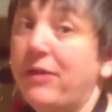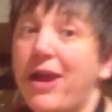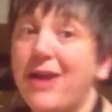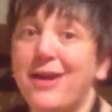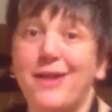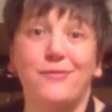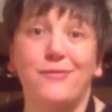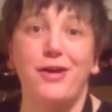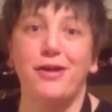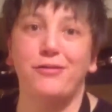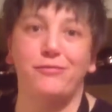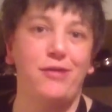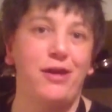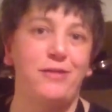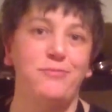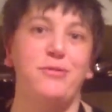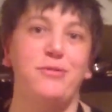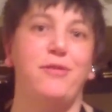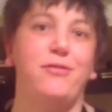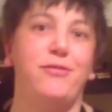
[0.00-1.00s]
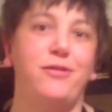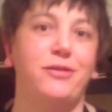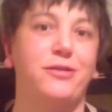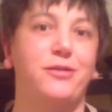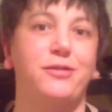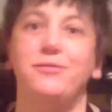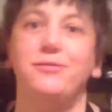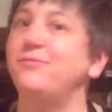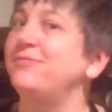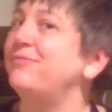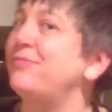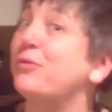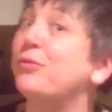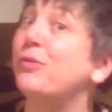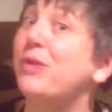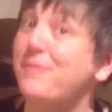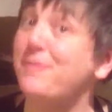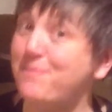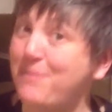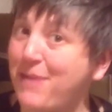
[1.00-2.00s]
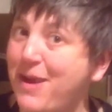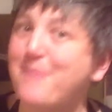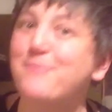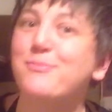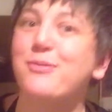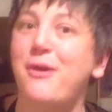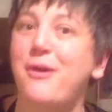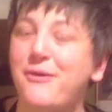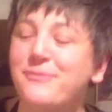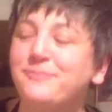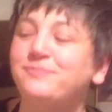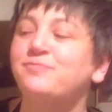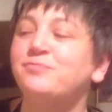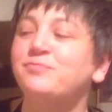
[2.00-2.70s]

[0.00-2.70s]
and I've got great music. Remember...